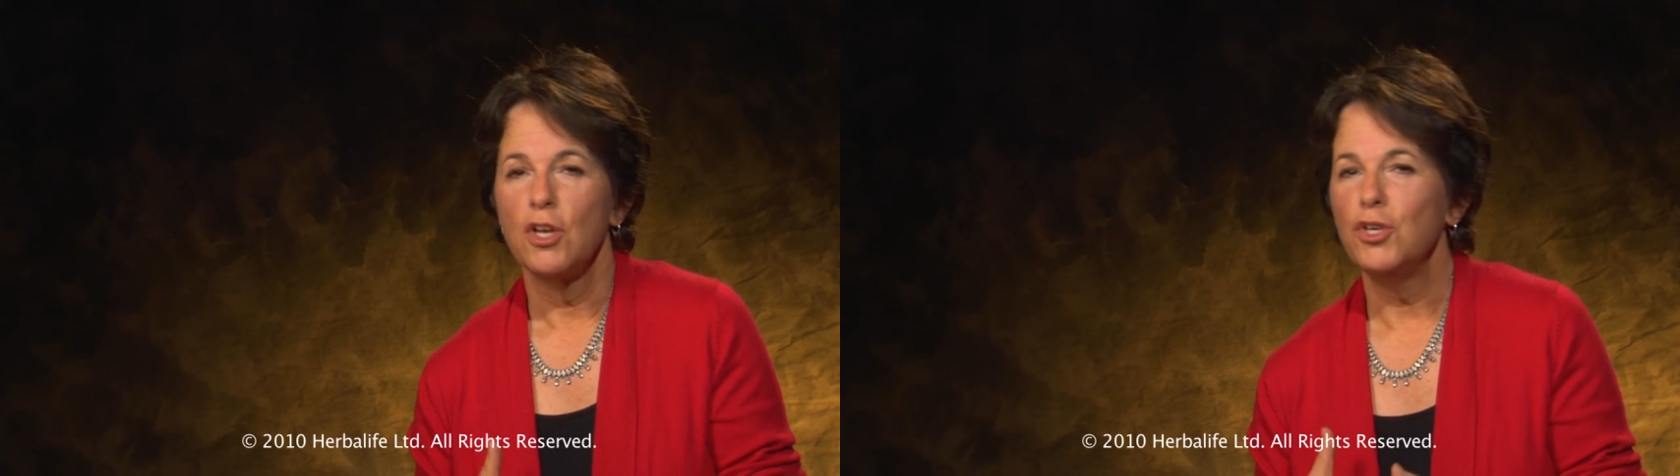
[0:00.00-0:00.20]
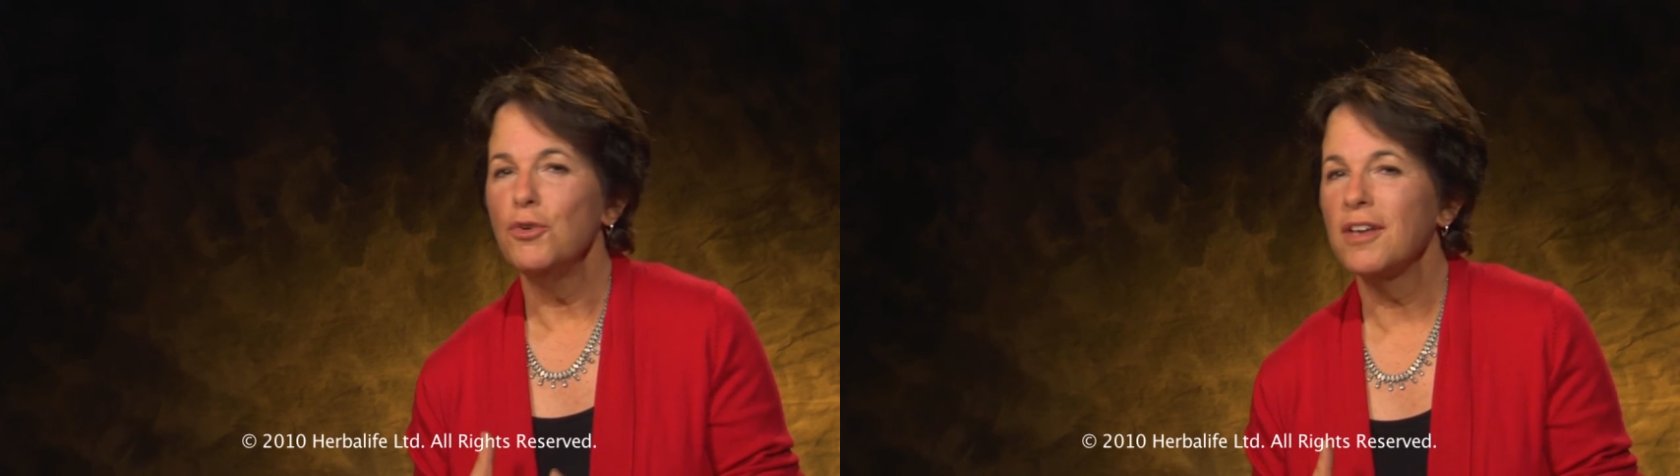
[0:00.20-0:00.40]

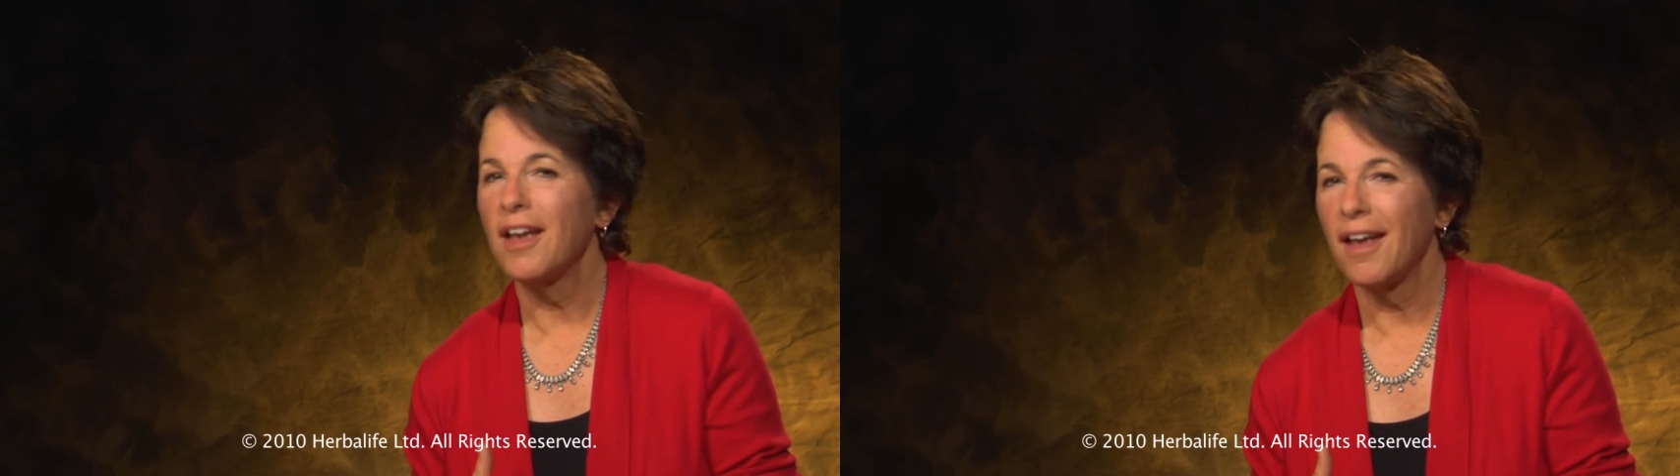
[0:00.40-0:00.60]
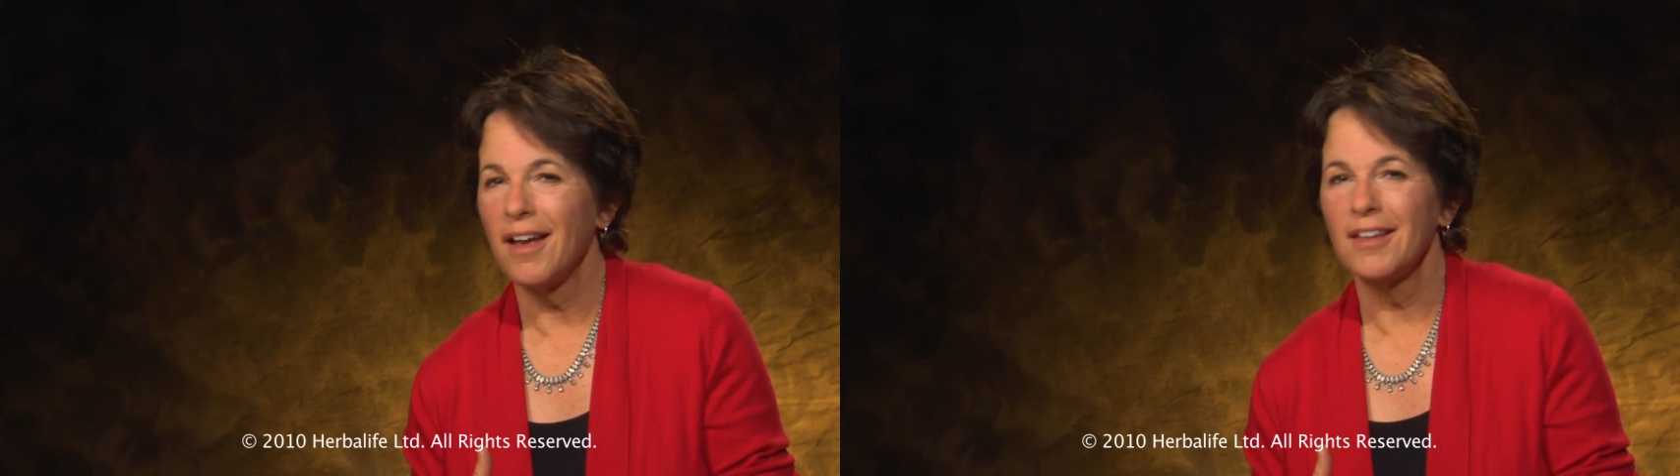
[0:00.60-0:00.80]
You
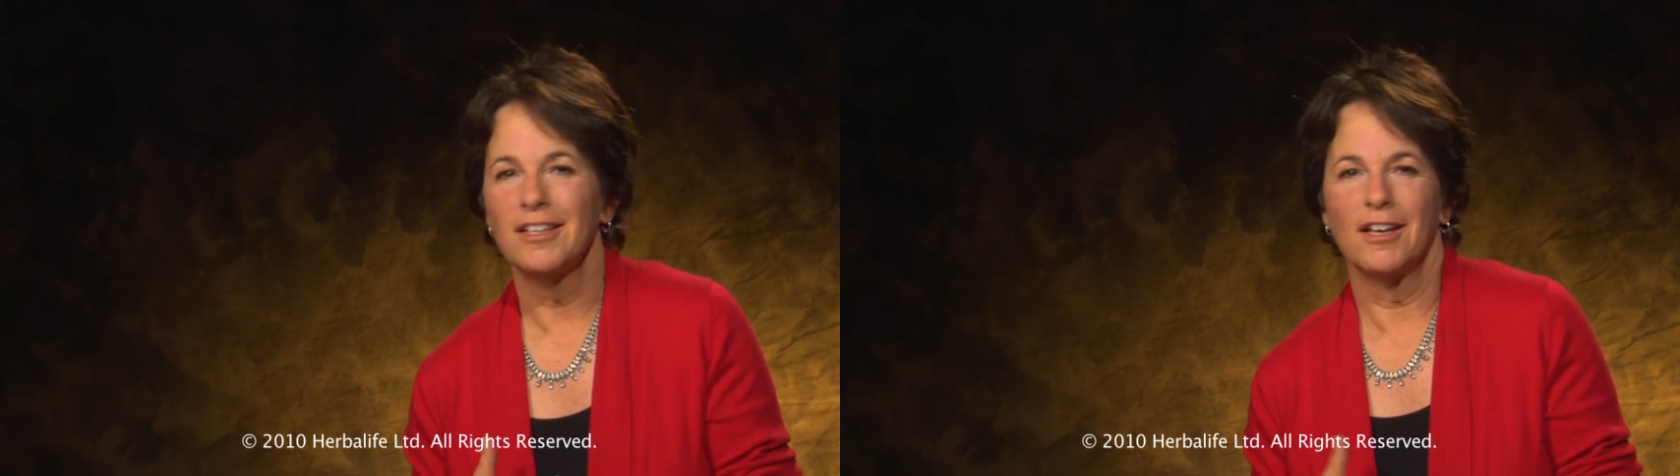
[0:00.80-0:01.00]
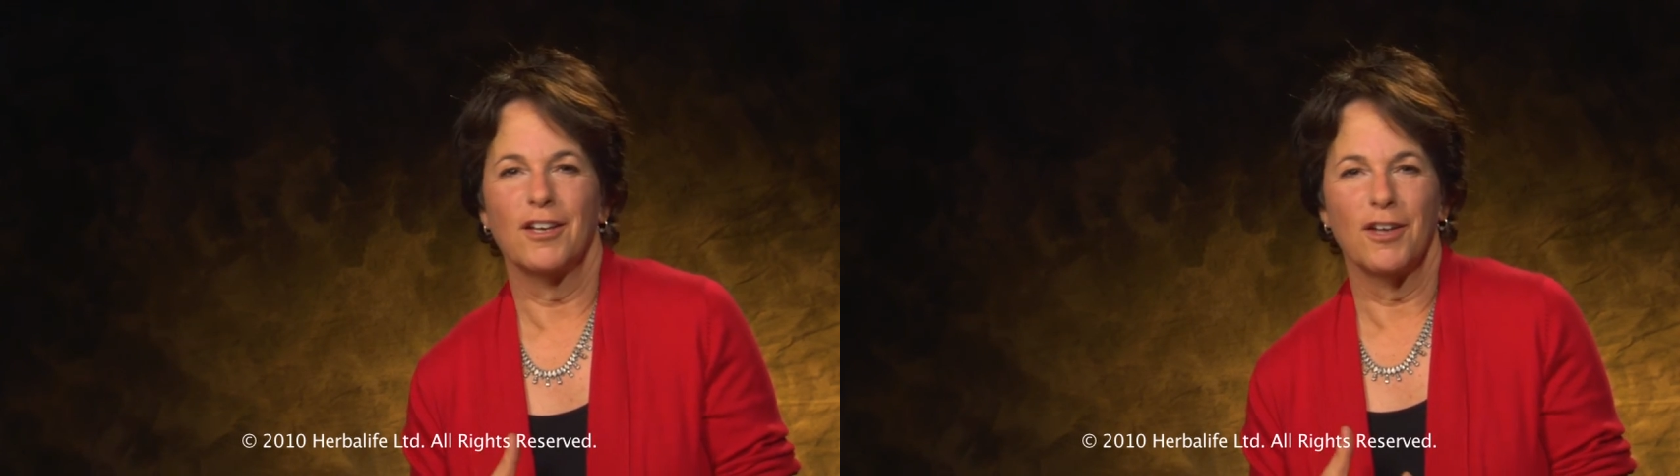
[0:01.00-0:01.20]
can
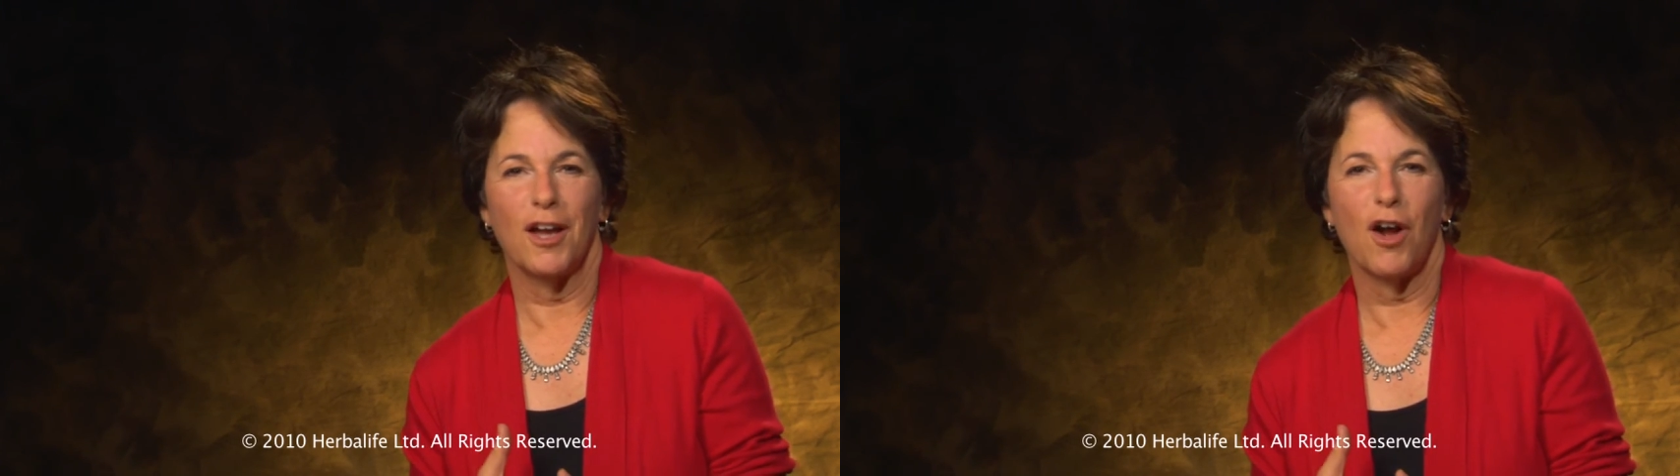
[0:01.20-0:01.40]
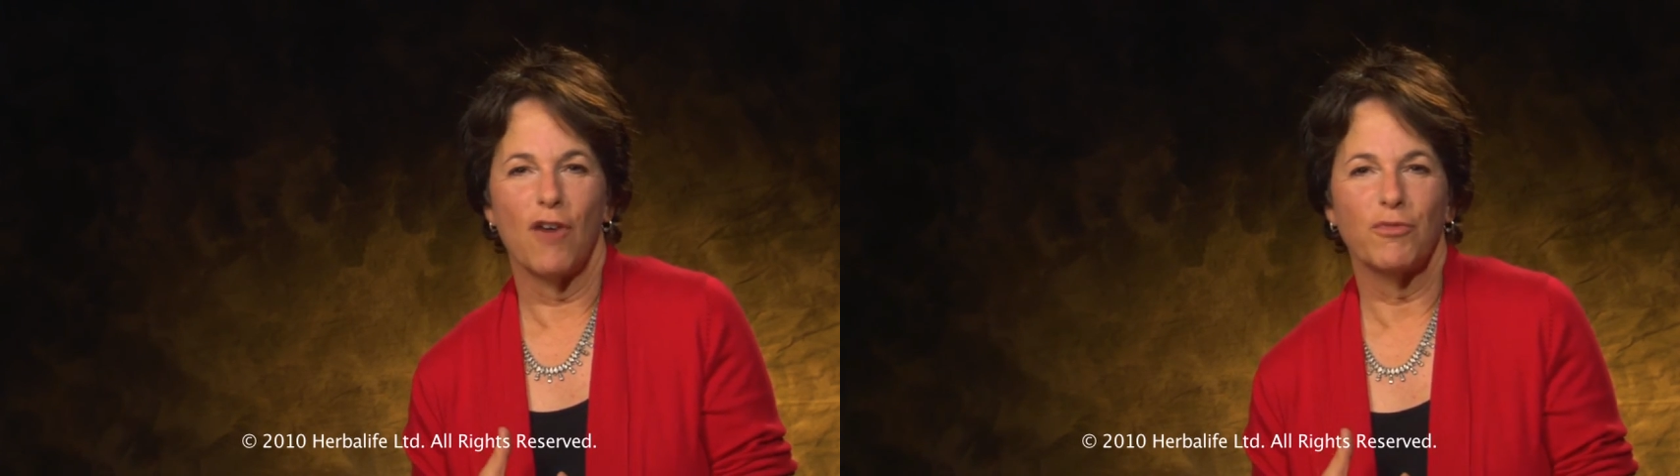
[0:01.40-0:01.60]
take a
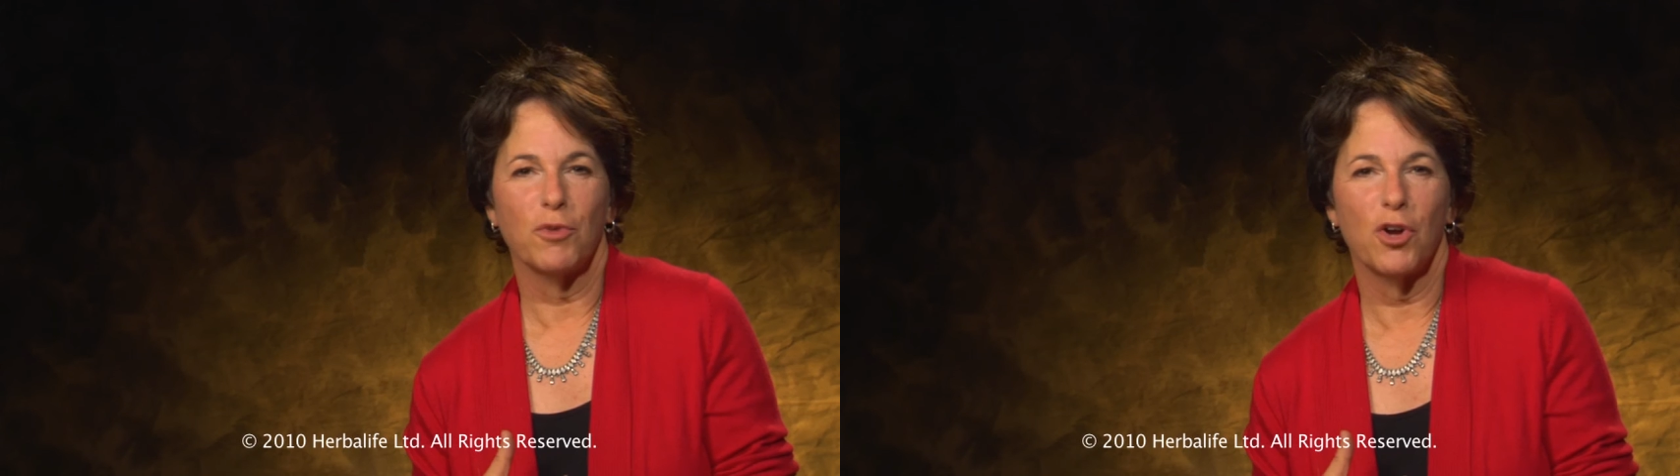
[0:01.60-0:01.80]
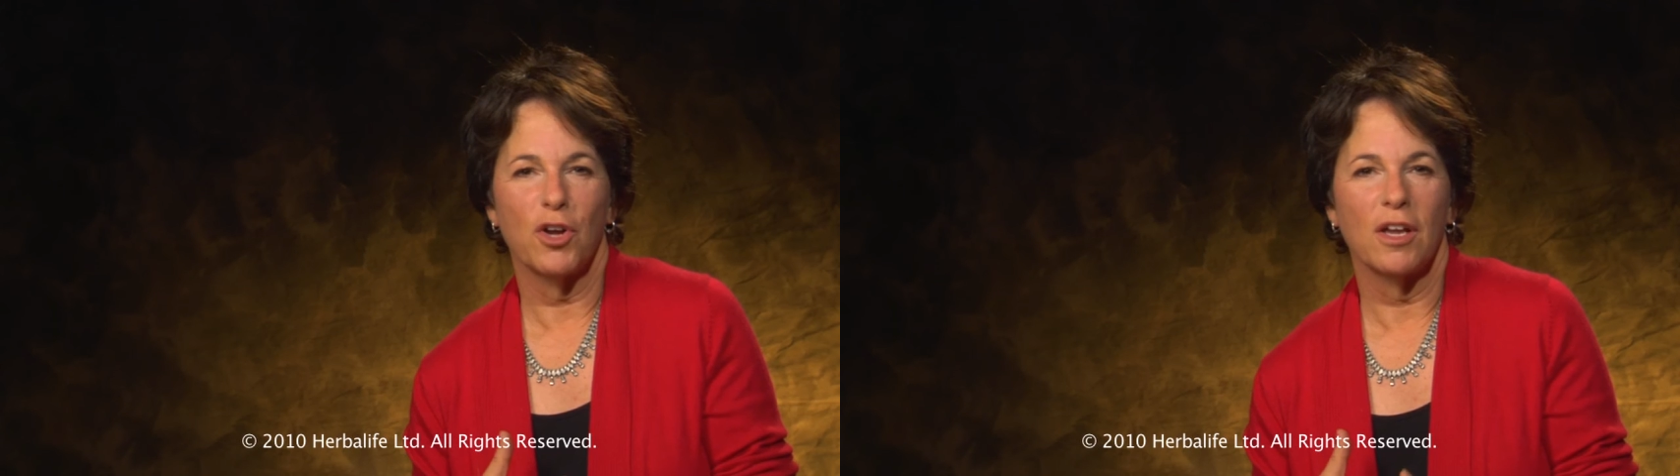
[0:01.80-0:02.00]
night off from
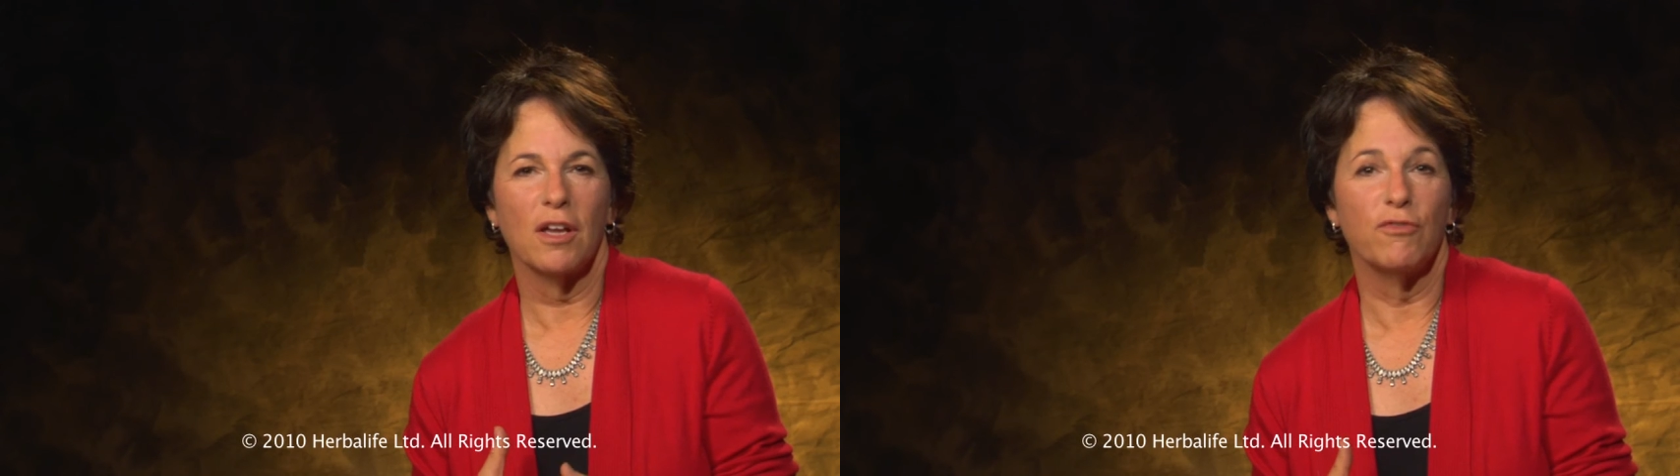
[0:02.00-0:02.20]
cooking